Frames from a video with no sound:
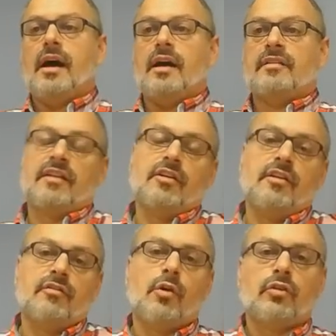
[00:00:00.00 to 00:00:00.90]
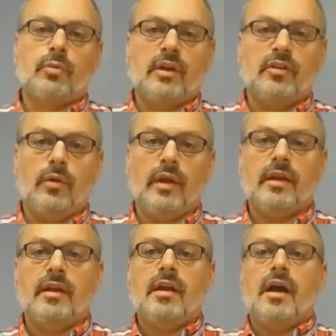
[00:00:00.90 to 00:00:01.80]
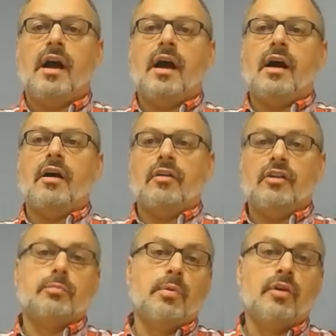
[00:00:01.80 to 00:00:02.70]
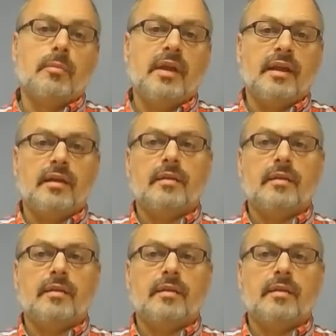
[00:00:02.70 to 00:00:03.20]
Technically, of course, we can do it. At least put them in,